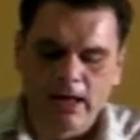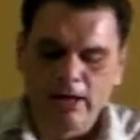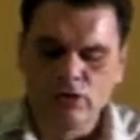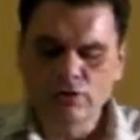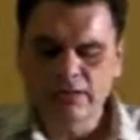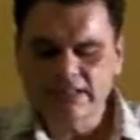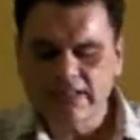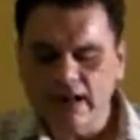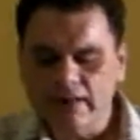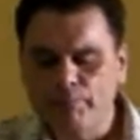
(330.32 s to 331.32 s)
Notice
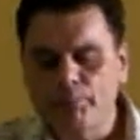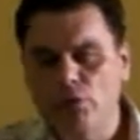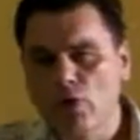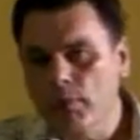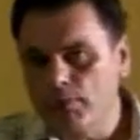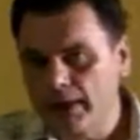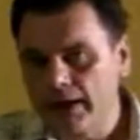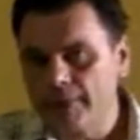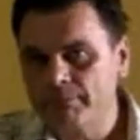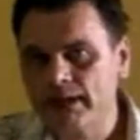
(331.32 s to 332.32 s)
that
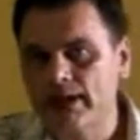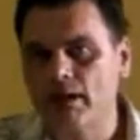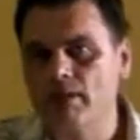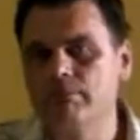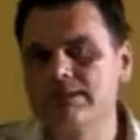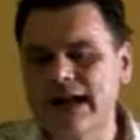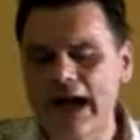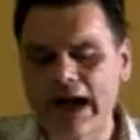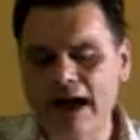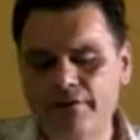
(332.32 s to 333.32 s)
probably comes
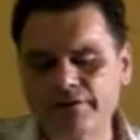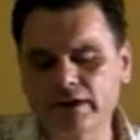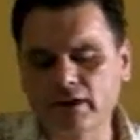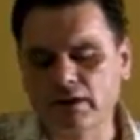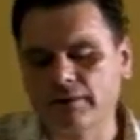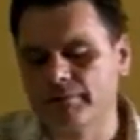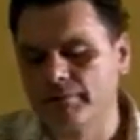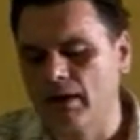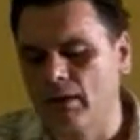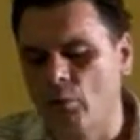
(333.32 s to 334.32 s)
after
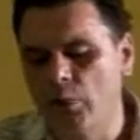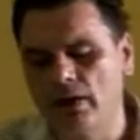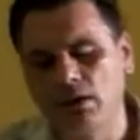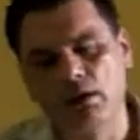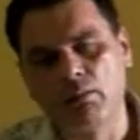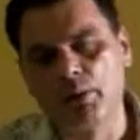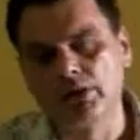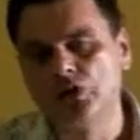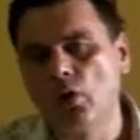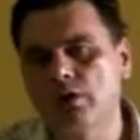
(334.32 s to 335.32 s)
will,
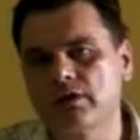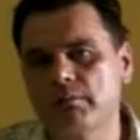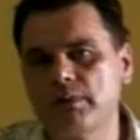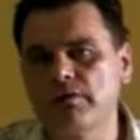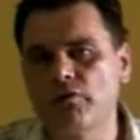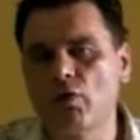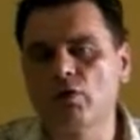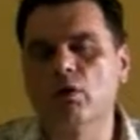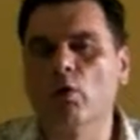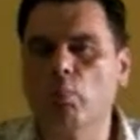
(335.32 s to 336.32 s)
but not
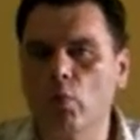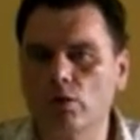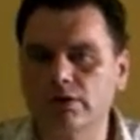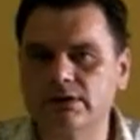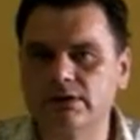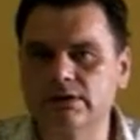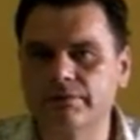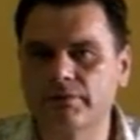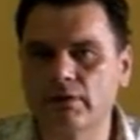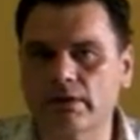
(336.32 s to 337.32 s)
before won't.
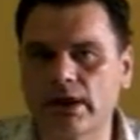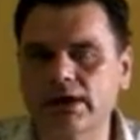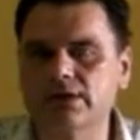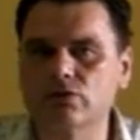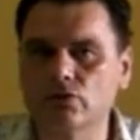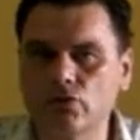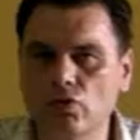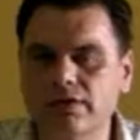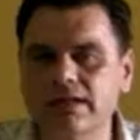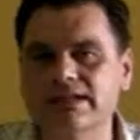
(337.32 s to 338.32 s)
Okay, so
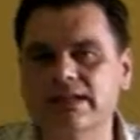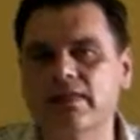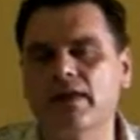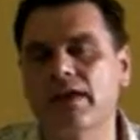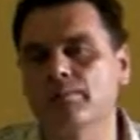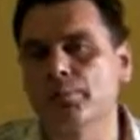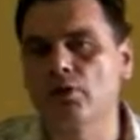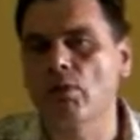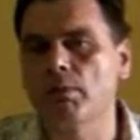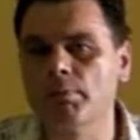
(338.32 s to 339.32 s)
notice that
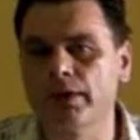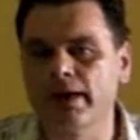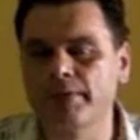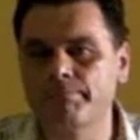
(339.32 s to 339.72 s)
probably